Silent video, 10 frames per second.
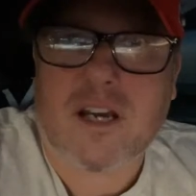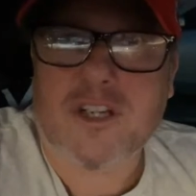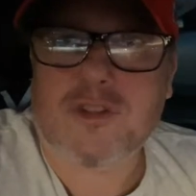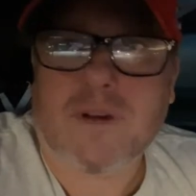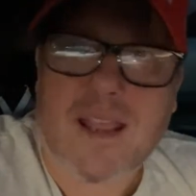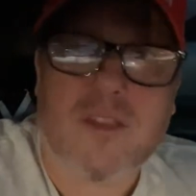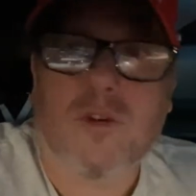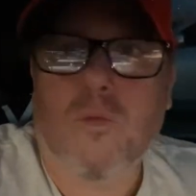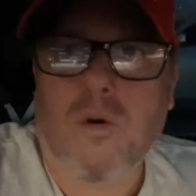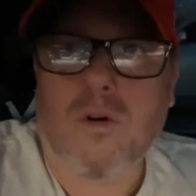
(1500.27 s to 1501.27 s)
country and
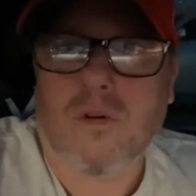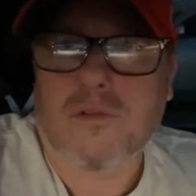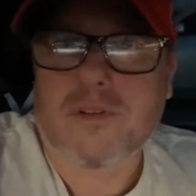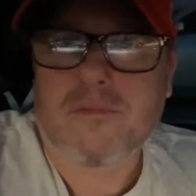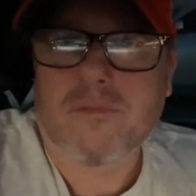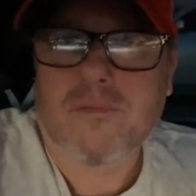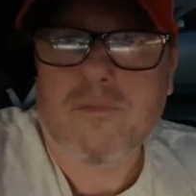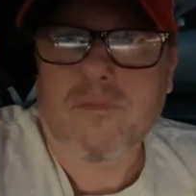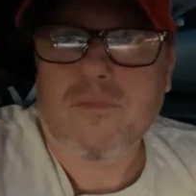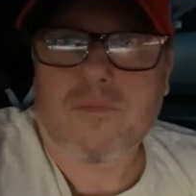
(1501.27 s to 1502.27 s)
the world,
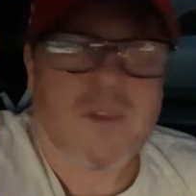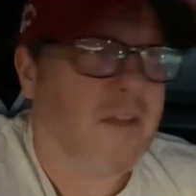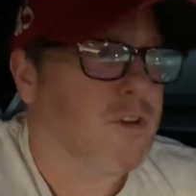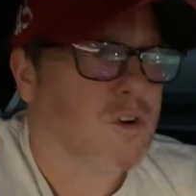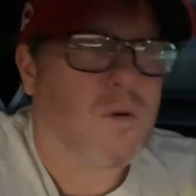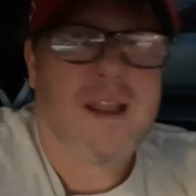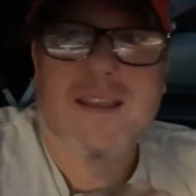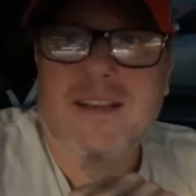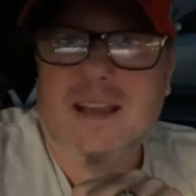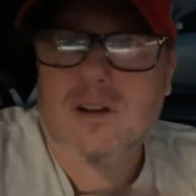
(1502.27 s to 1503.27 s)
and they're
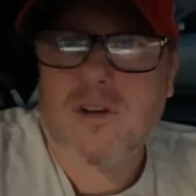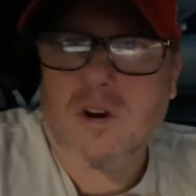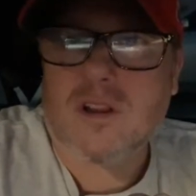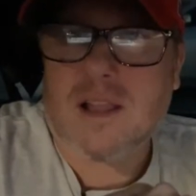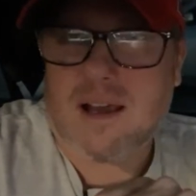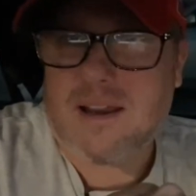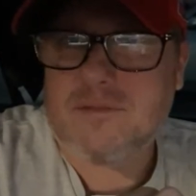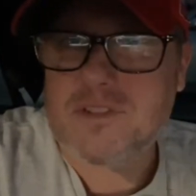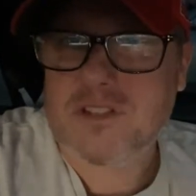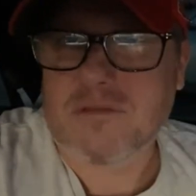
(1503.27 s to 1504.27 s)
cracking down on our
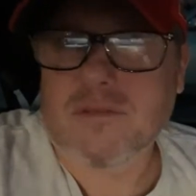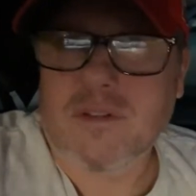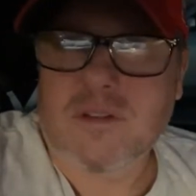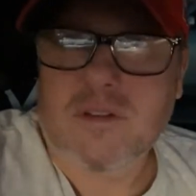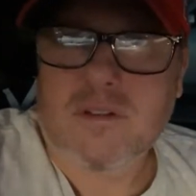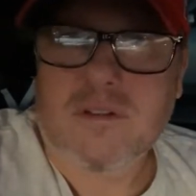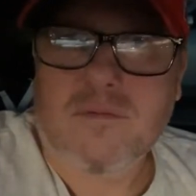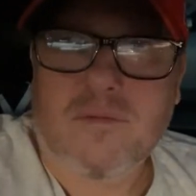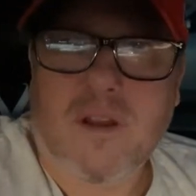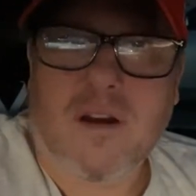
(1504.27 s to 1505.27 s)
lives.
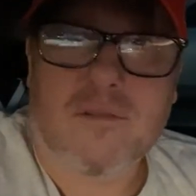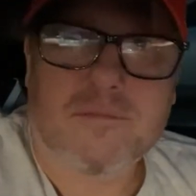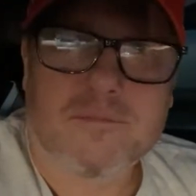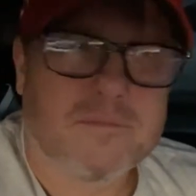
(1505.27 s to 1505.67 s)
Now,